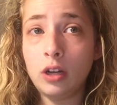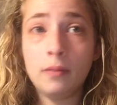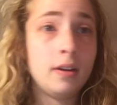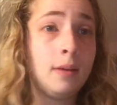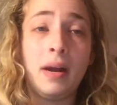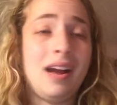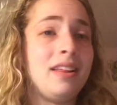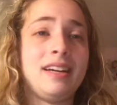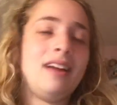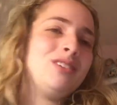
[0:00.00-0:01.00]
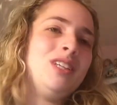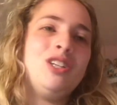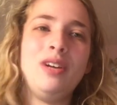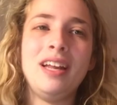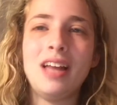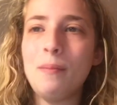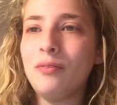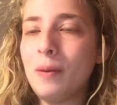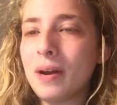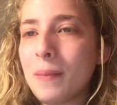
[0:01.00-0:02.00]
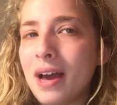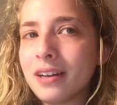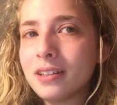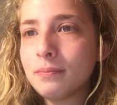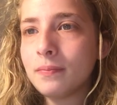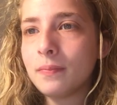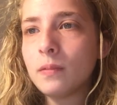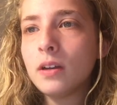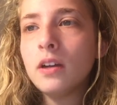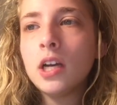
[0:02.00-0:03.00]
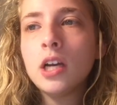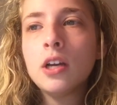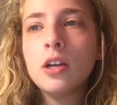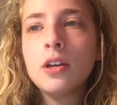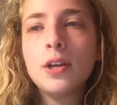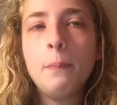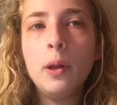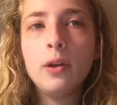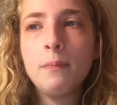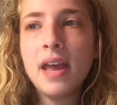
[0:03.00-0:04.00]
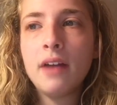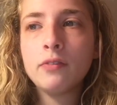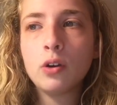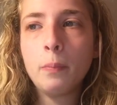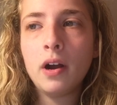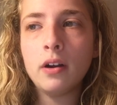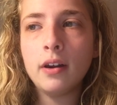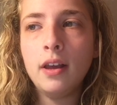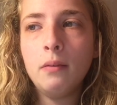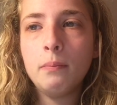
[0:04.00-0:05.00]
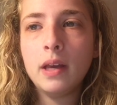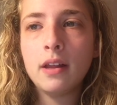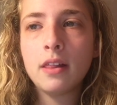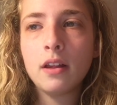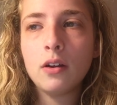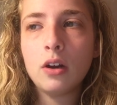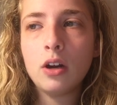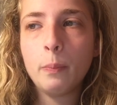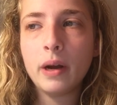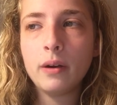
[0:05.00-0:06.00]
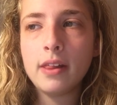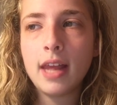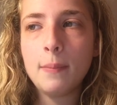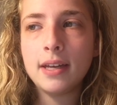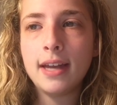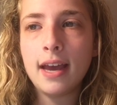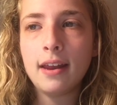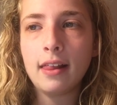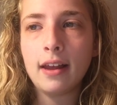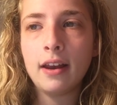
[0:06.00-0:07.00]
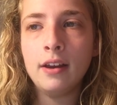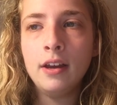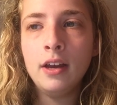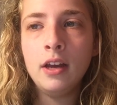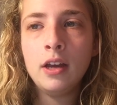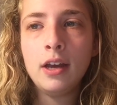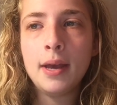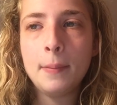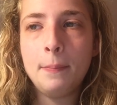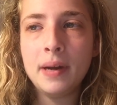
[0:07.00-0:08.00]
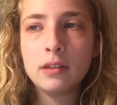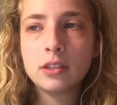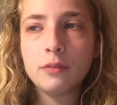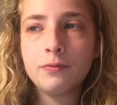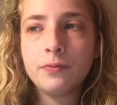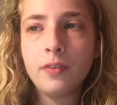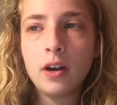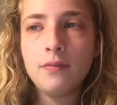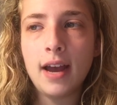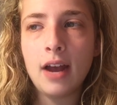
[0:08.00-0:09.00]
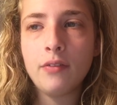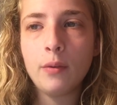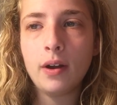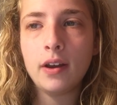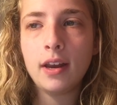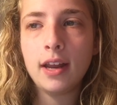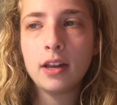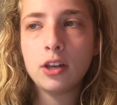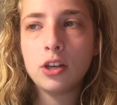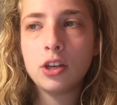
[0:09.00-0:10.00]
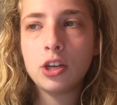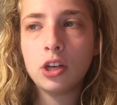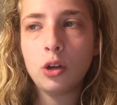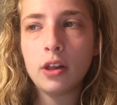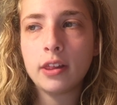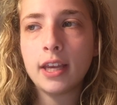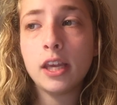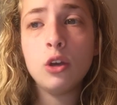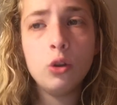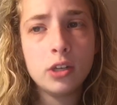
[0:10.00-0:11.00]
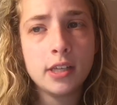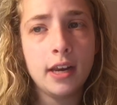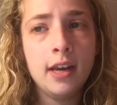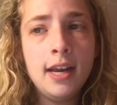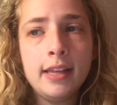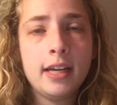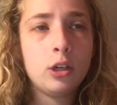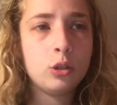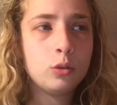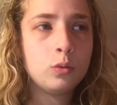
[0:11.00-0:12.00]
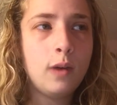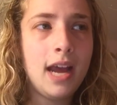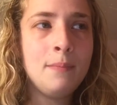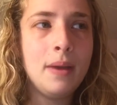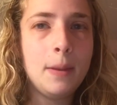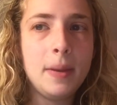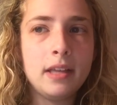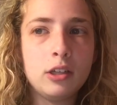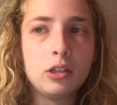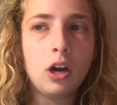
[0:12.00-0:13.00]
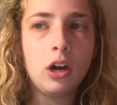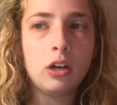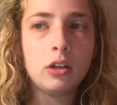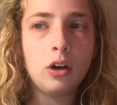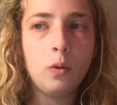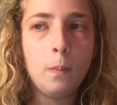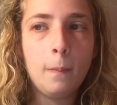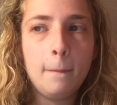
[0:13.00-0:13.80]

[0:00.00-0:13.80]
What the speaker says: No, I'm not, I was like, I'll do the Julia line before, but I'm not. She bullied me after a party because her parents came to get us and embarrassed her in front of everyone. And she caused a huge scene, like a crybaby in the car or home.